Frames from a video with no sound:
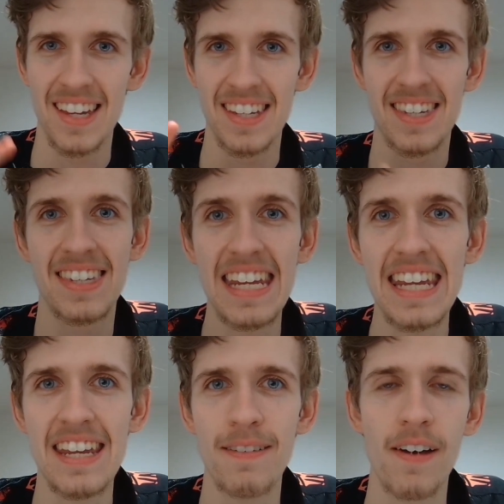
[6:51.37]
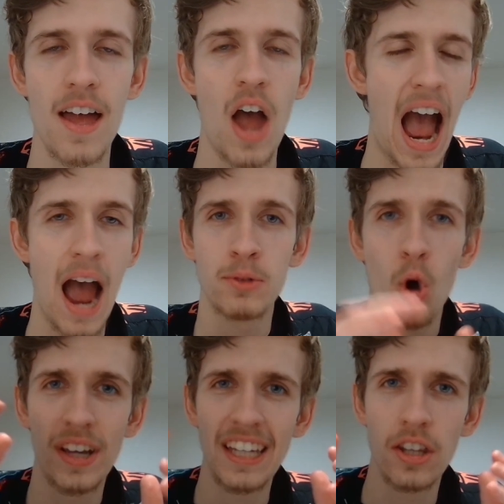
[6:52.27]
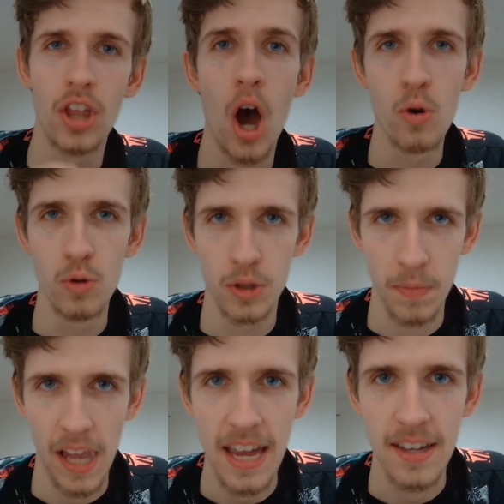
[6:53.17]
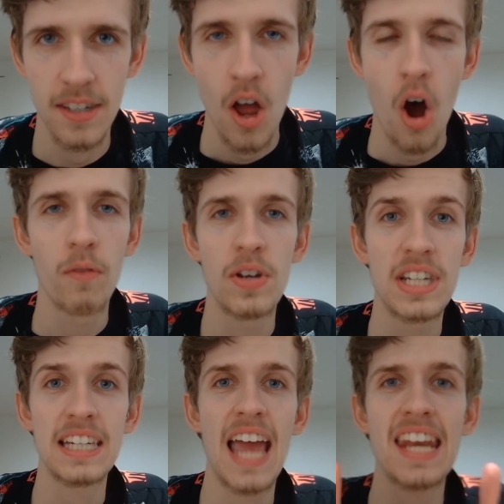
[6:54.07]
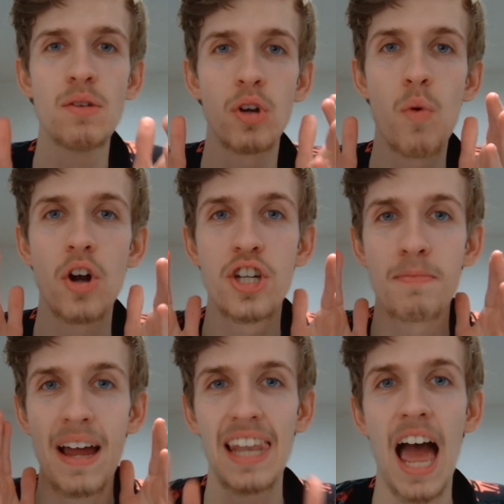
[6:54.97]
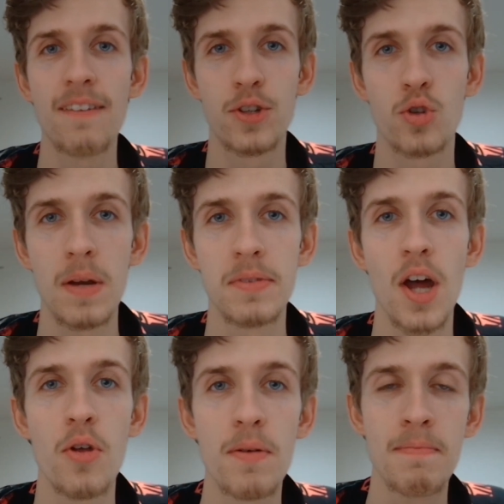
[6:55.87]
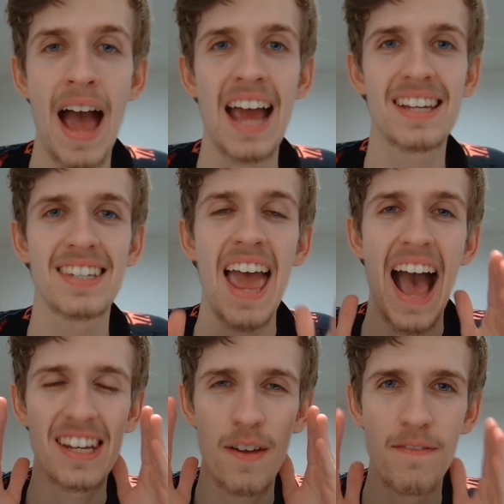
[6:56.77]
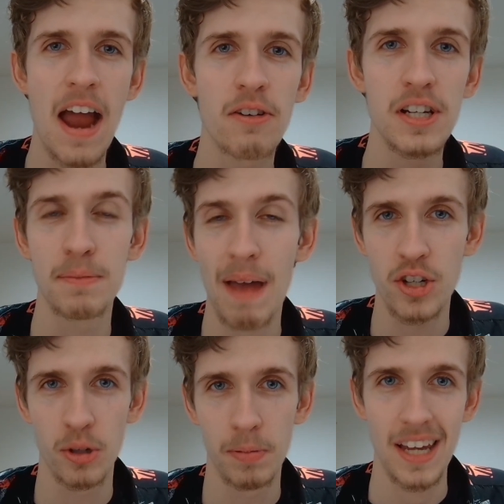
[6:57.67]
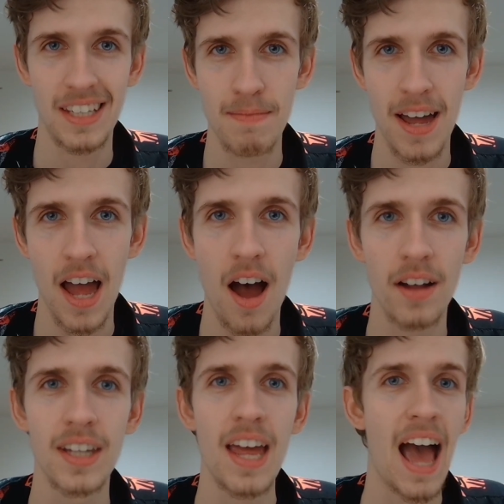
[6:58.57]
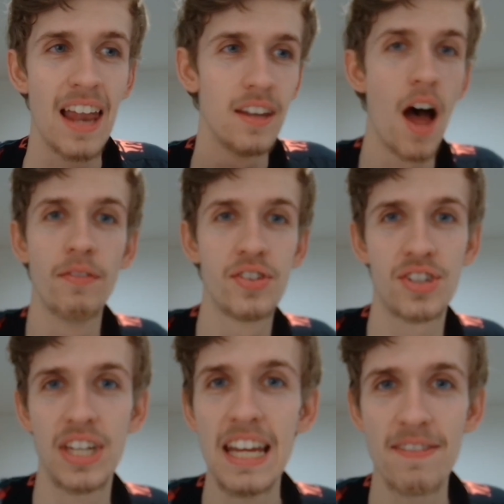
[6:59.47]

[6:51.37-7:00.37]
Steve. I'm talking those players. Obviously, anyone who watches my live streams know that Max has a very special place in my heart. I love Steve